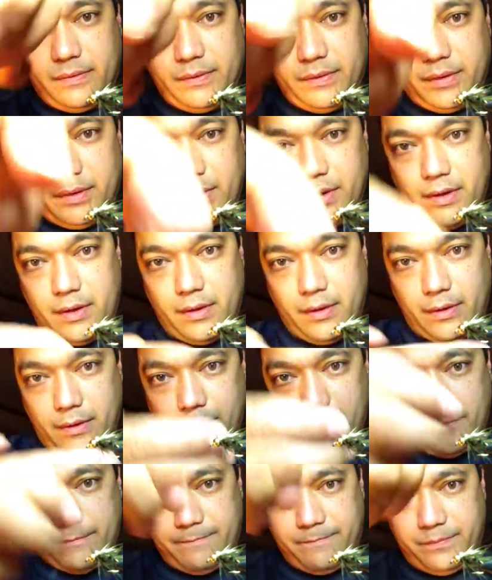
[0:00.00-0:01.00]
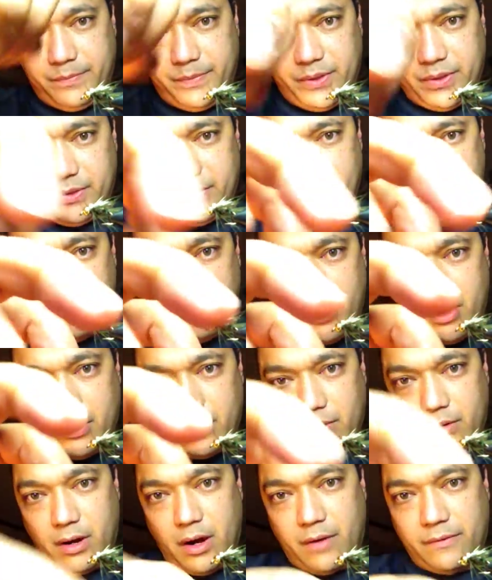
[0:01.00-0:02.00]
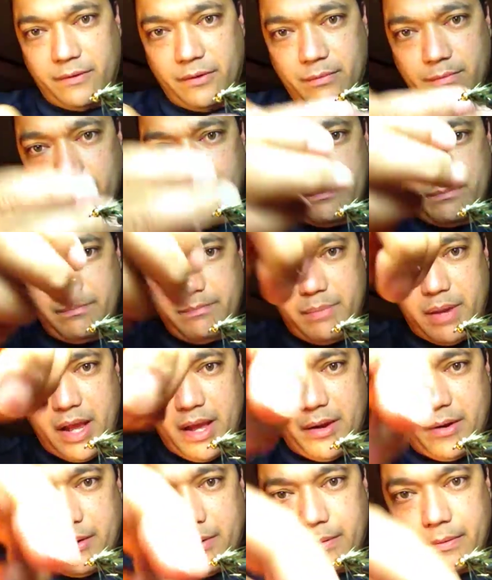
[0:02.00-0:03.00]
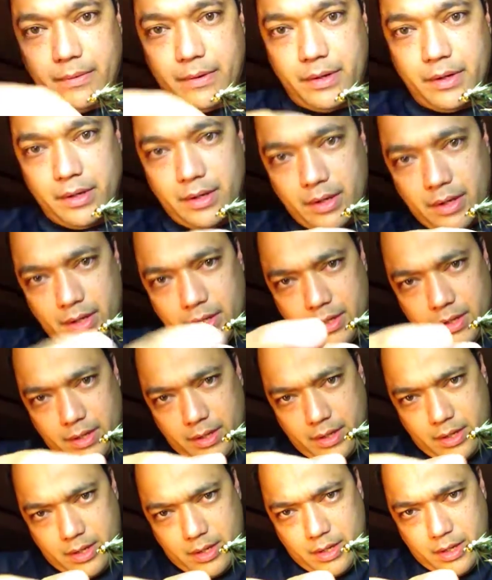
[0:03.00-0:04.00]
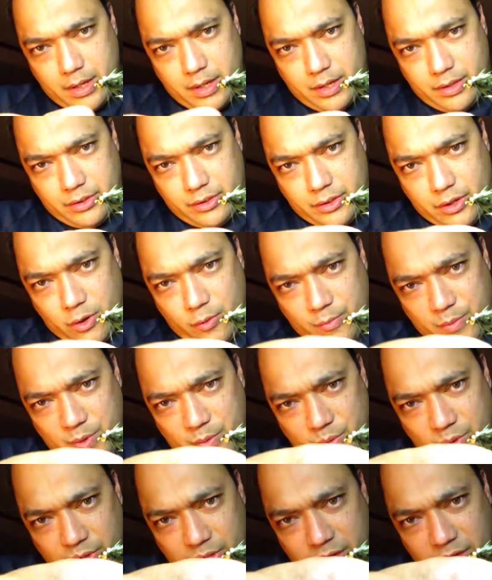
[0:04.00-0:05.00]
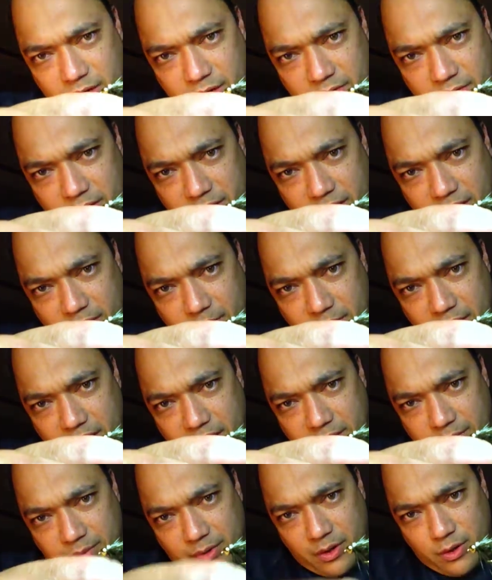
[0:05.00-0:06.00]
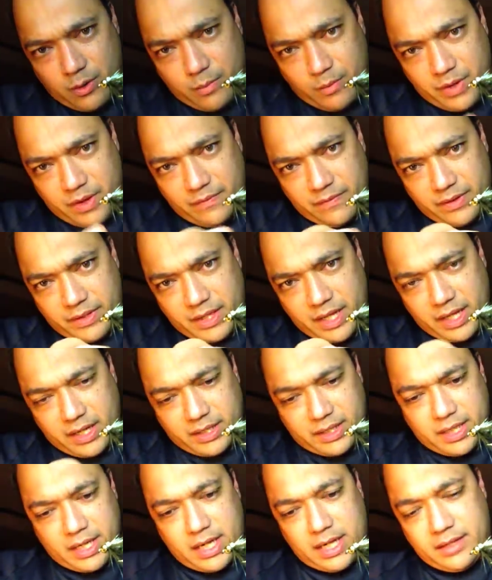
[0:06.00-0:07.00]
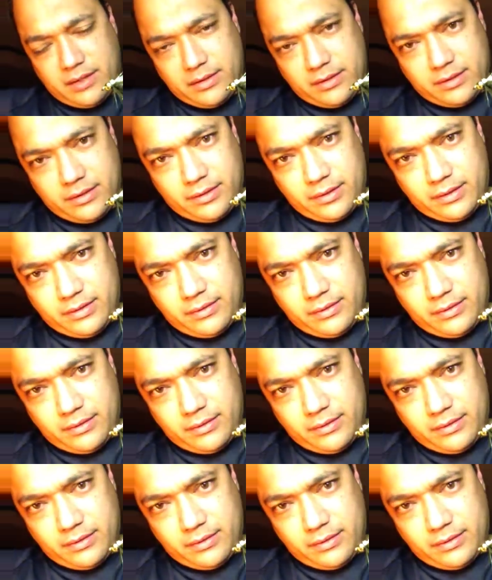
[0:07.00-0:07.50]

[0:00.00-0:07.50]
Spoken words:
and this is a Mark Crawford pattern. He showed me one evening at Bass Pro in Memphis how to tie this.